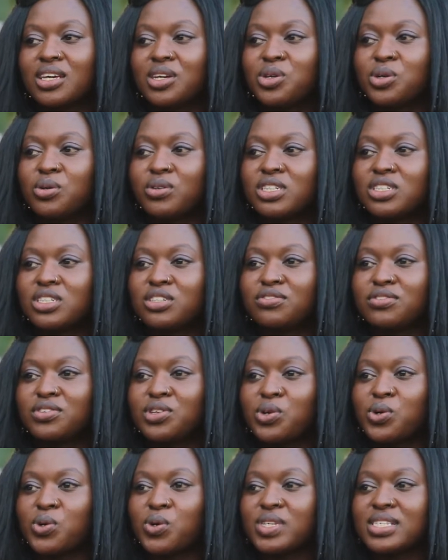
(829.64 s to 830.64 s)
Which of
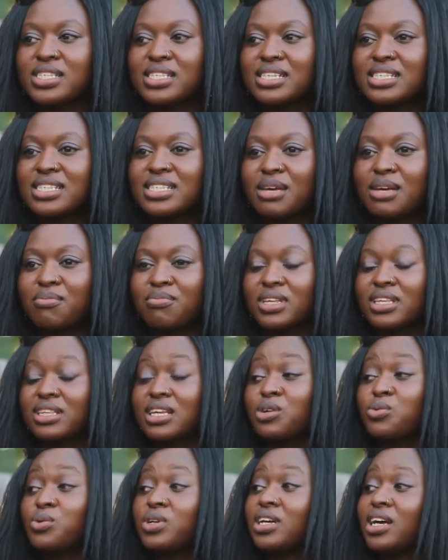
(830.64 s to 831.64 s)
course is something
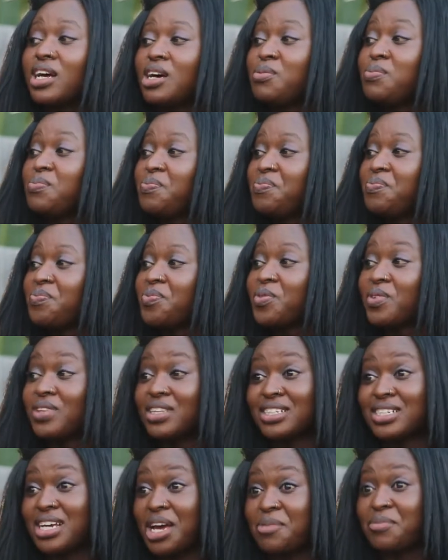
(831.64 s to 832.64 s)
that will come when
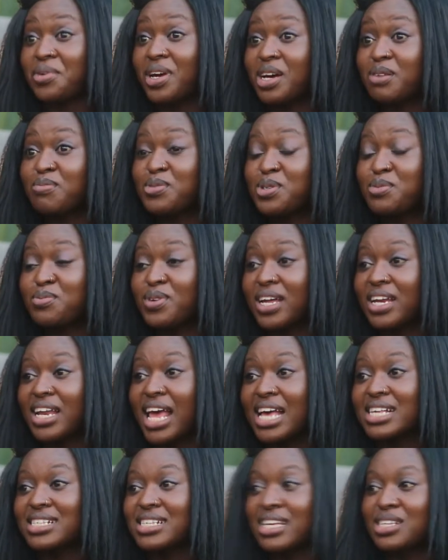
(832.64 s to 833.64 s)
the time comes, but
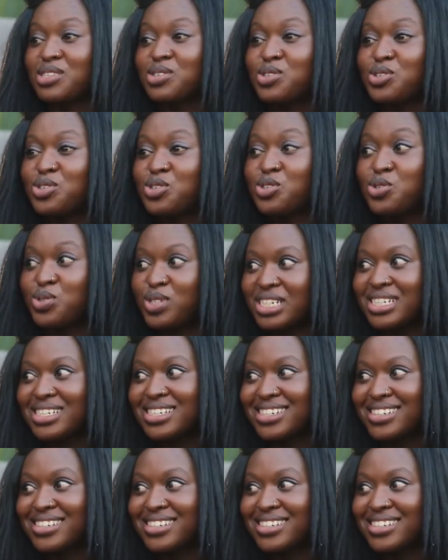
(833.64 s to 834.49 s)
as a student,